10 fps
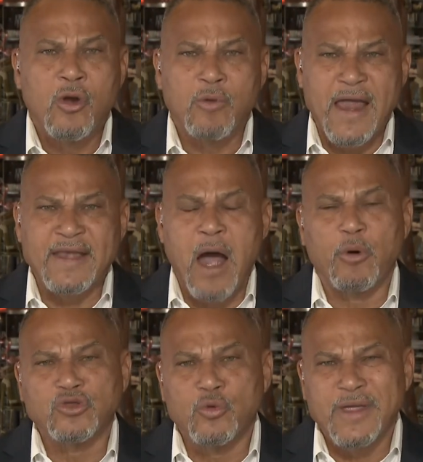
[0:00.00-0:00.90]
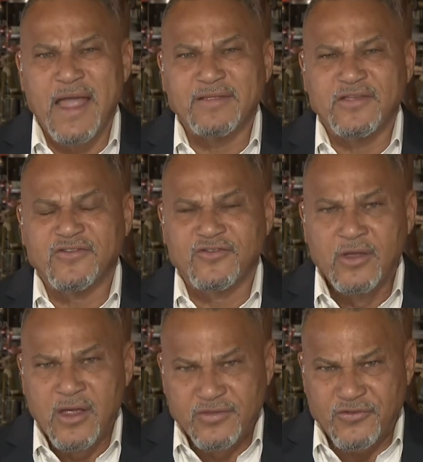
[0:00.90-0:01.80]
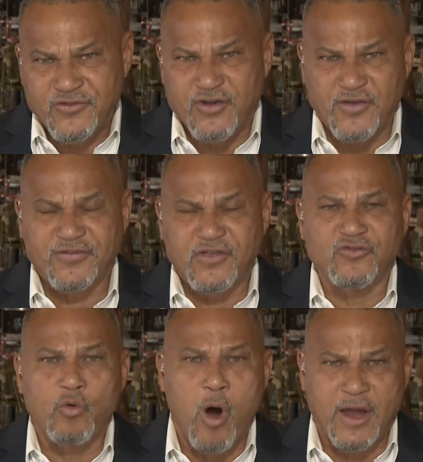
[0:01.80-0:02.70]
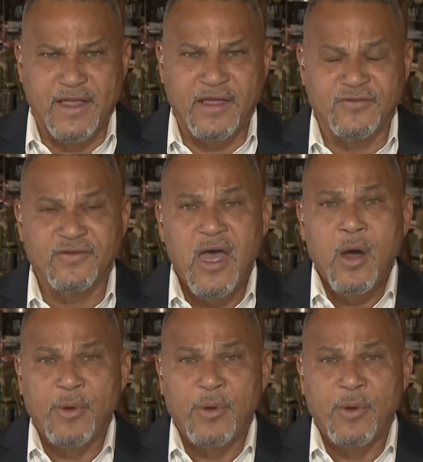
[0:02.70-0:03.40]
Right now, we're doing a disjustice to our kids.